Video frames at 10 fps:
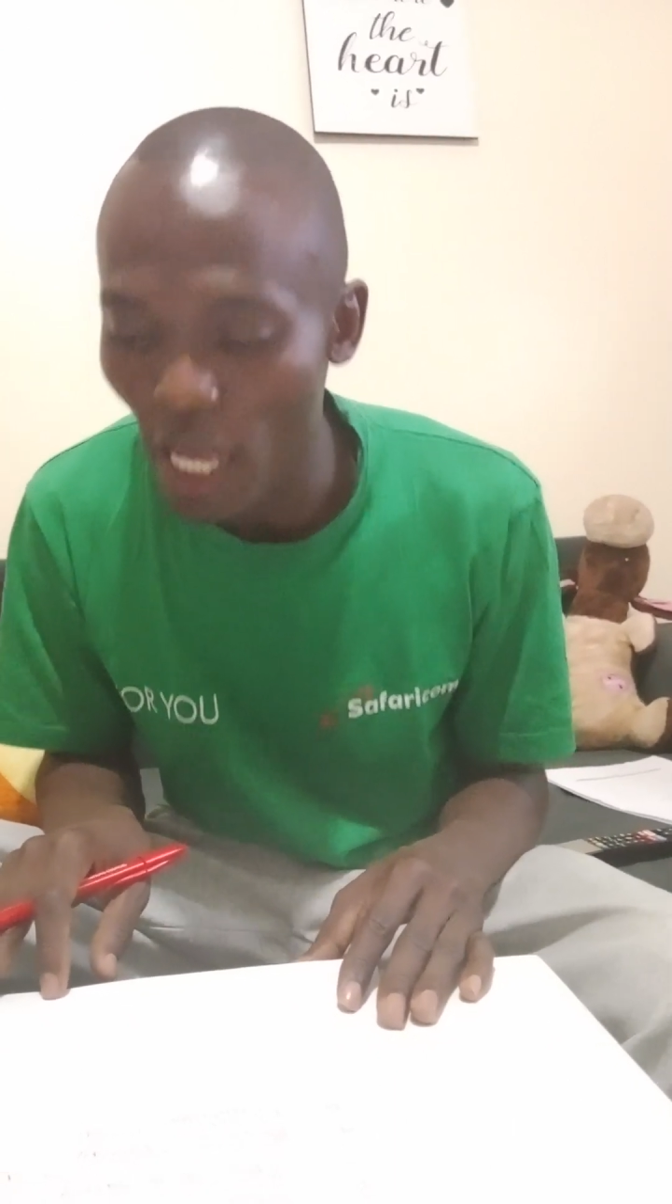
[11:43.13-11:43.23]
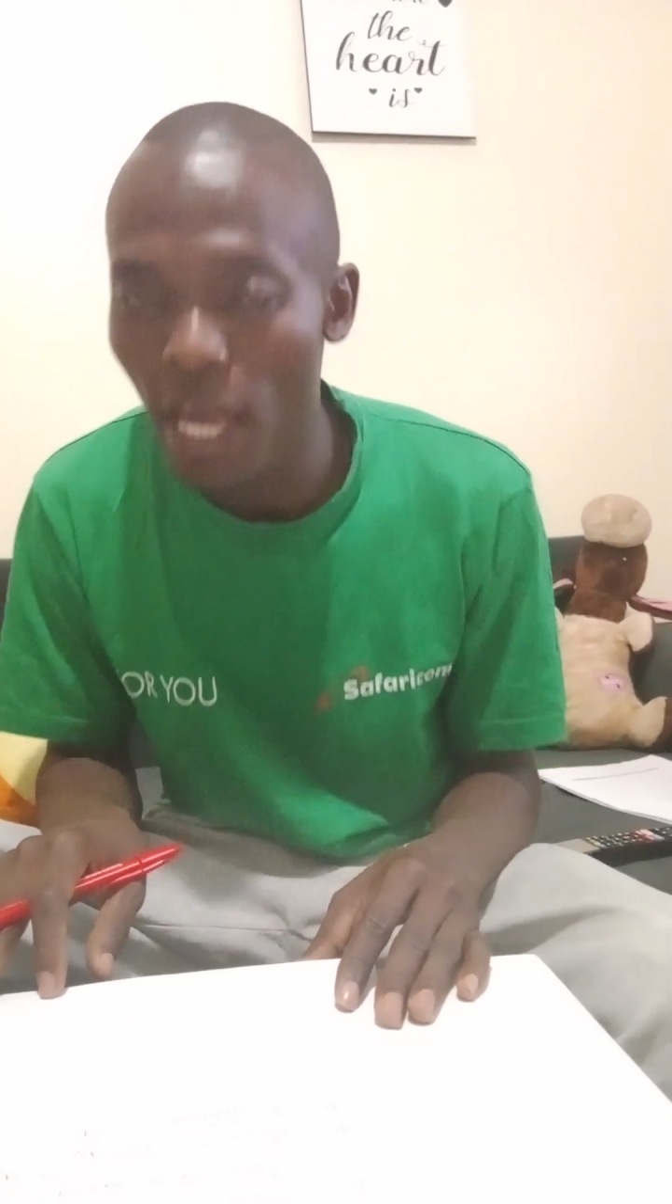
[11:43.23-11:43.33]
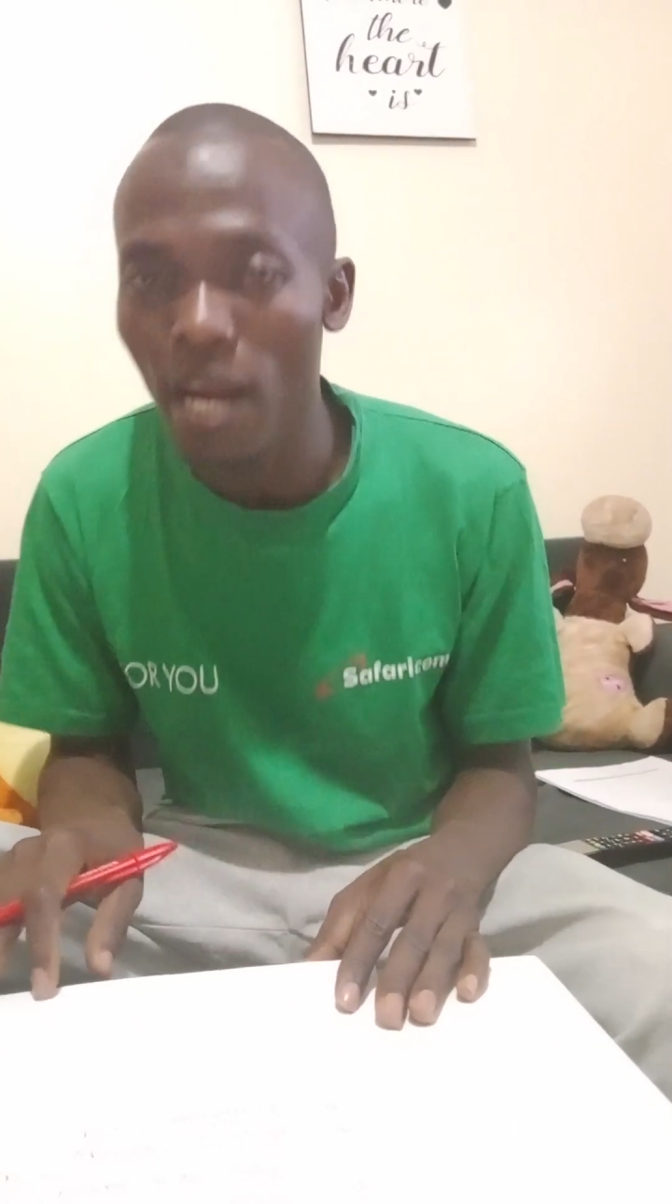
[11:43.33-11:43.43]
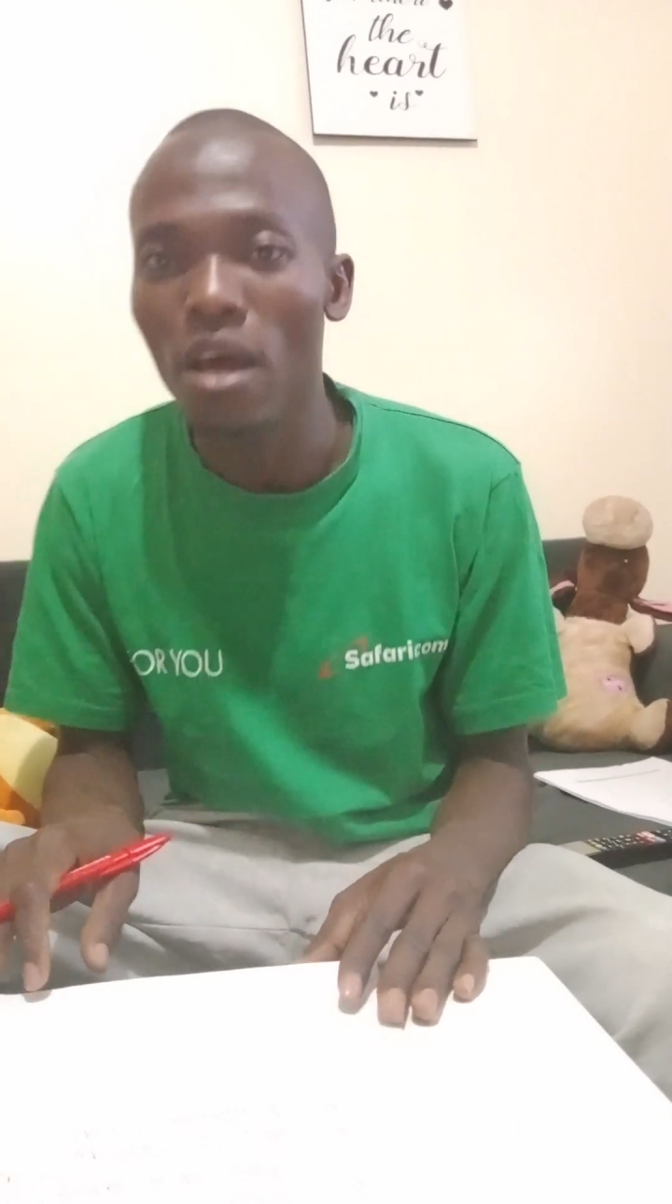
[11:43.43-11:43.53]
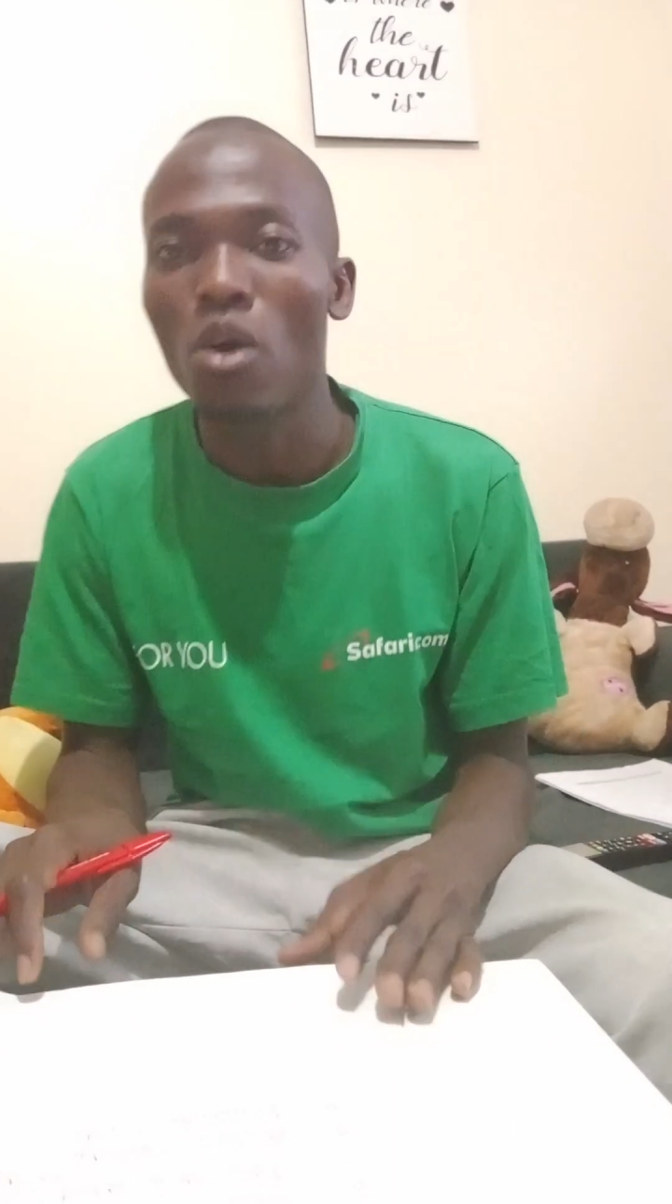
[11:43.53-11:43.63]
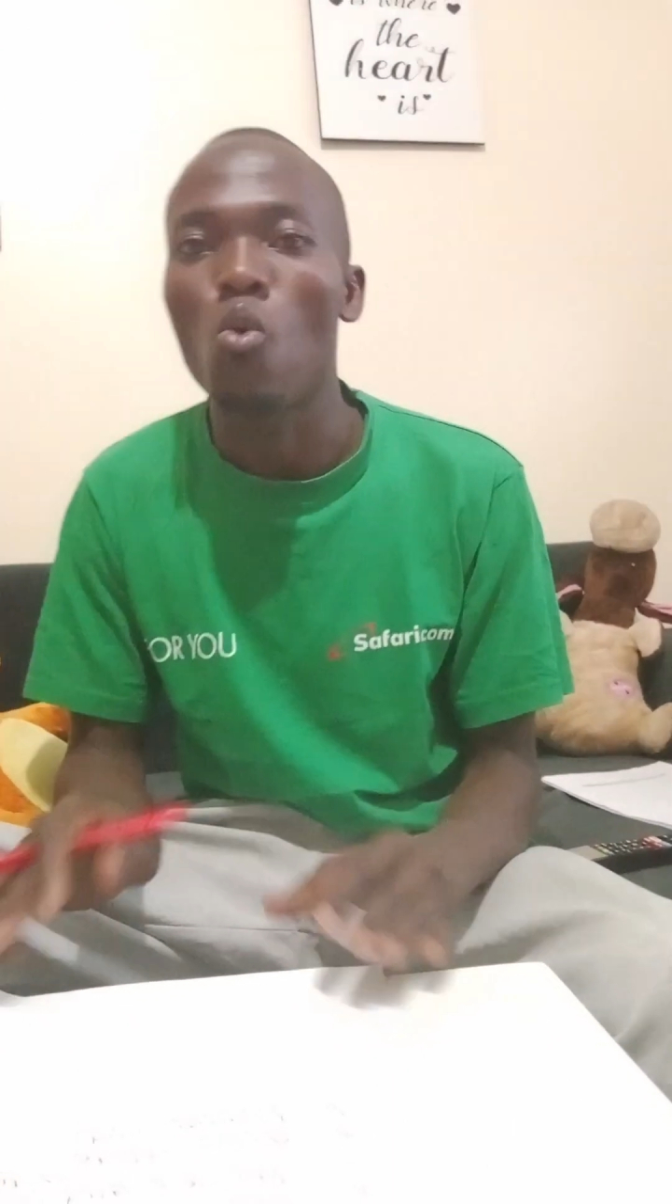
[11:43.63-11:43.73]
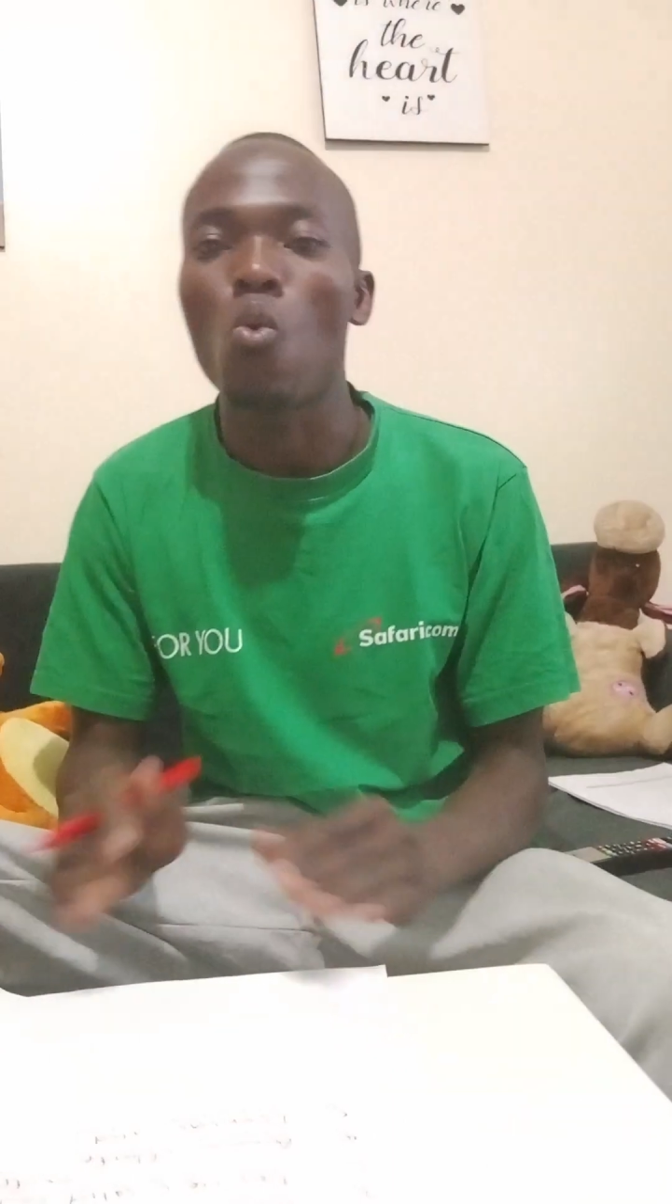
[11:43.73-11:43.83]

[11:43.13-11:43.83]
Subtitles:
and